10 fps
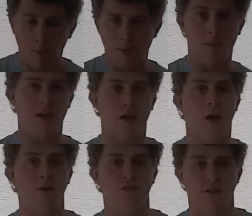people getting
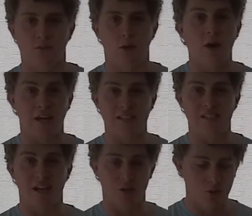iOS 5 so I
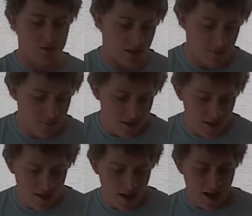can start using it.
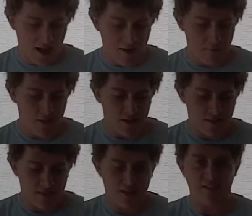
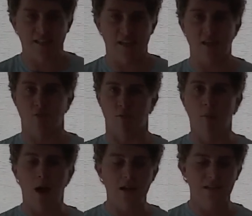Next thing is
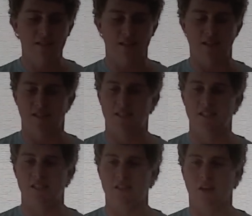reminders. It's
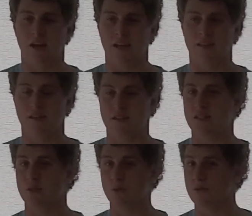just like your
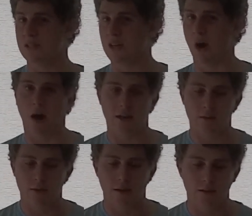to-dos in your
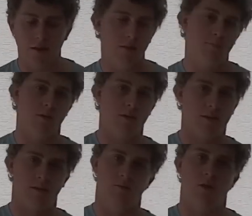iCloud calendar,
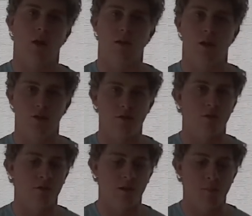but I use
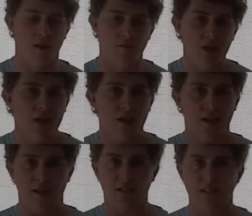it all the time. I love it.
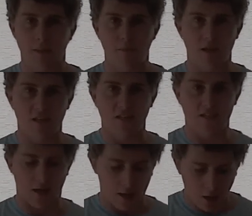Next up
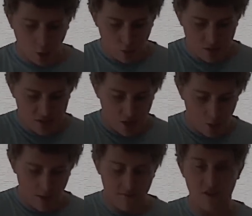is
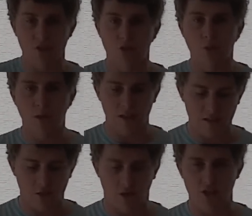also we have the new Twitter
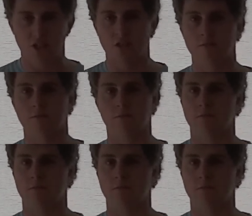integration,